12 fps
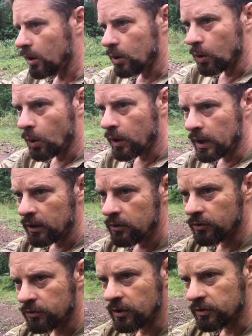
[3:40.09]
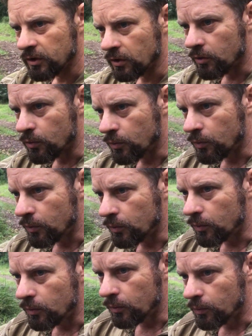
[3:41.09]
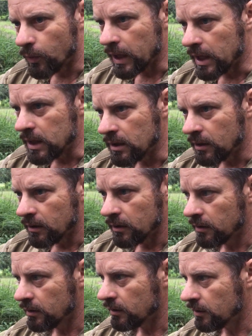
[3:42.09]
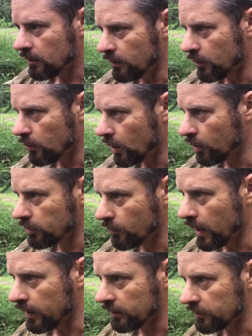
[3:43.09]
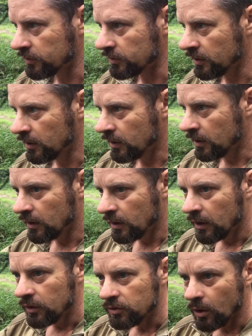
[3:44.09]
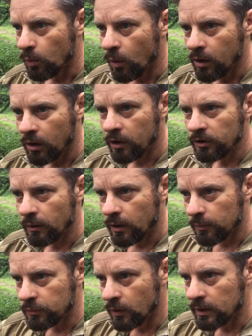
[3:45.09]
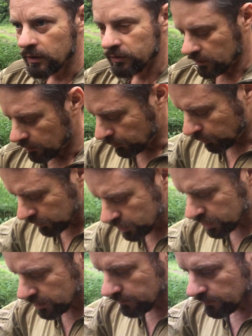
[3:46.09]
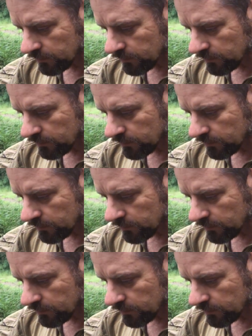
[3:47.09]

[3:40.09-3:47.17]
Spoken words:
learning to just read the world around us. So while I'm doing this in the bush,